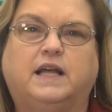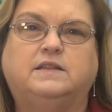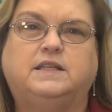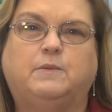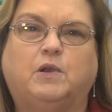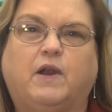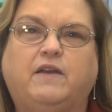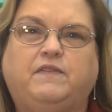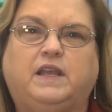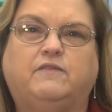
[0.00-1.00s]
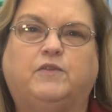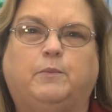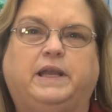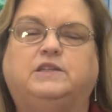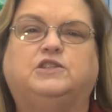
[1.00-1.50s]
out the demographic
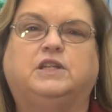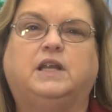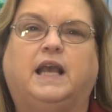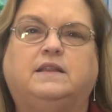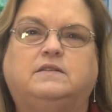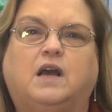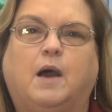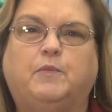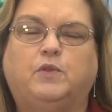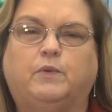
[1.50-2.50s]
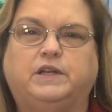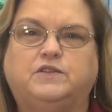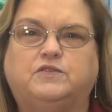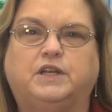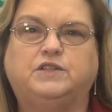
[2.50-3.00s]
information at the top of the
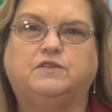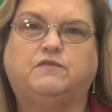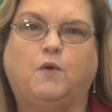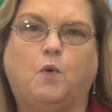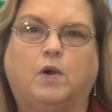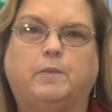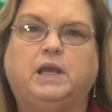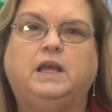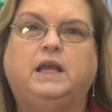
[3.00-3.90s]
registration form